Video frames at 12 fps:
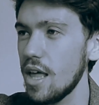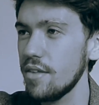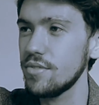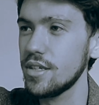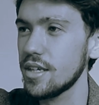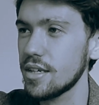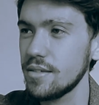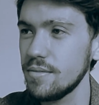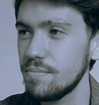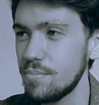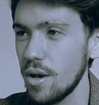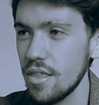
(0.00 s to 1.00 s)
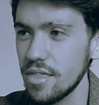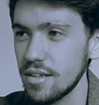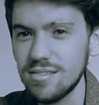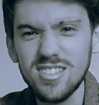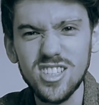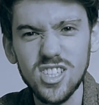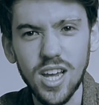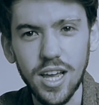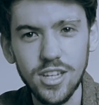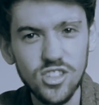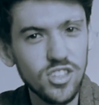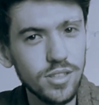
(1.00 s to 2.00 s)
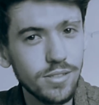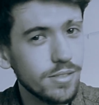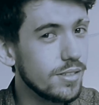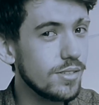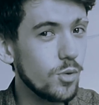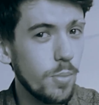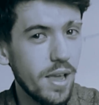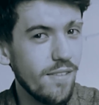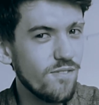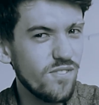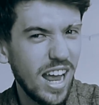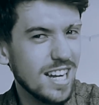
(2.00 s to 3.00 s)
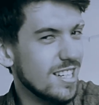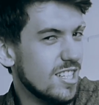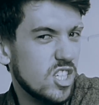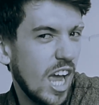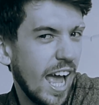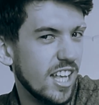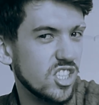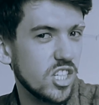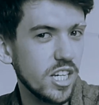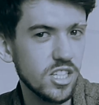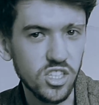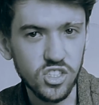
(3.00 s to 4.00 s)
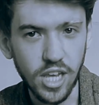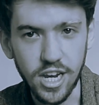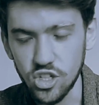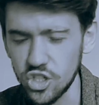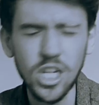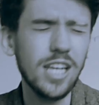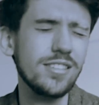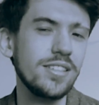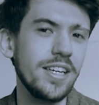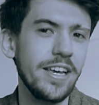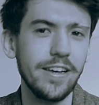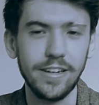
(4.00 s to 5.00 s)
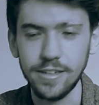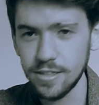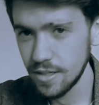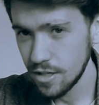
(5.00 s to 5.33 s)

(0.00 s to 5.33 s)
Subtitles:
whatever I can put in the title. It would be fantastic to say just here.